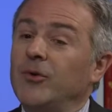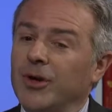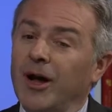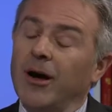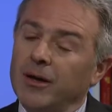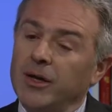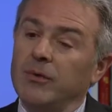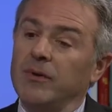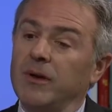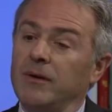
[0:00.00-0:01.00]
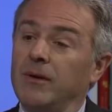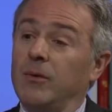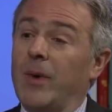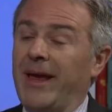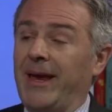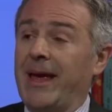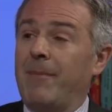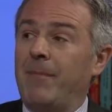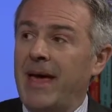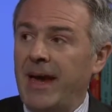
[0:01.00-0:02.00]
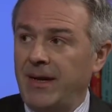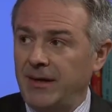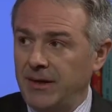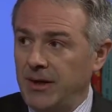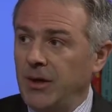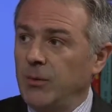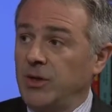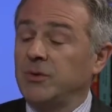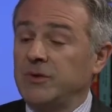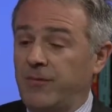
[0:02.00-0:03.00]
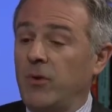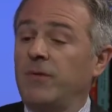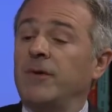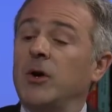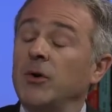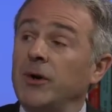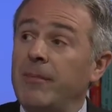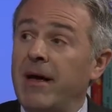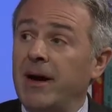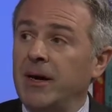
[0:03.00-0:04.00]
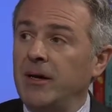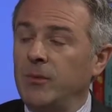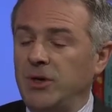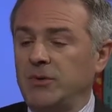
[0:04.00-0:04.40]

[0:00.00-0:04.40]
could argue that the way he campaigned, which was for the forgotten Americans, mm -hmm.